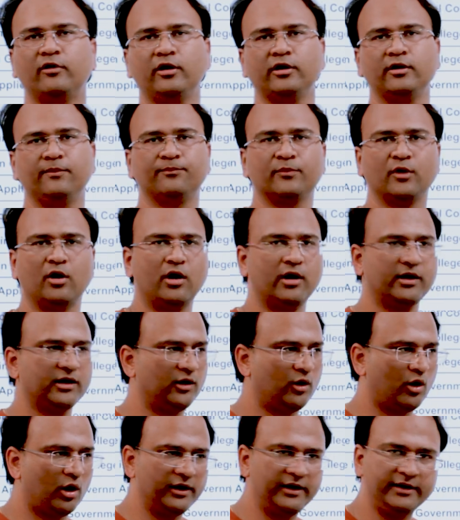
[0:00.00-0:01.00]
for
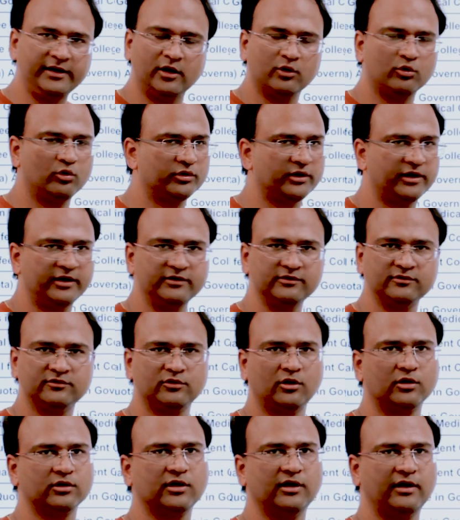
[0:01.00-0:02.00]
or All India quota is
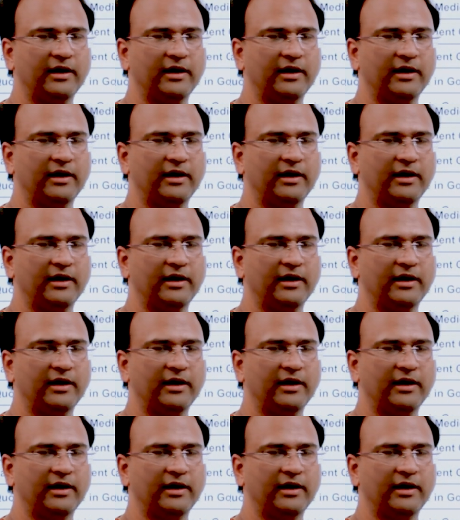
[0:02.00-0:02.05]
not